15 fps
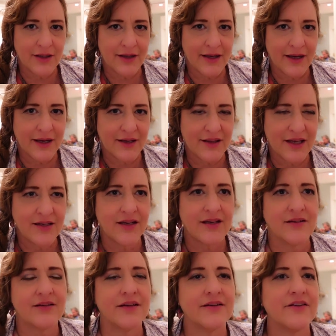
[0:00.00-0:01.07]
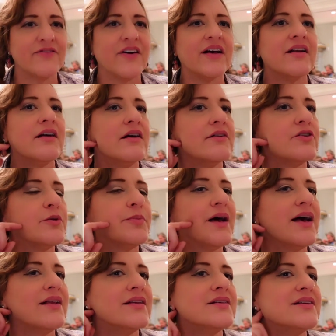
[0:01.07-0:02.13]
Like I get that as the final
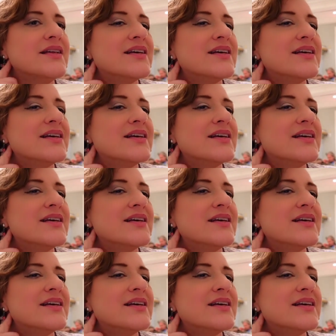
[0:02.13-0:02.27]
underpalate,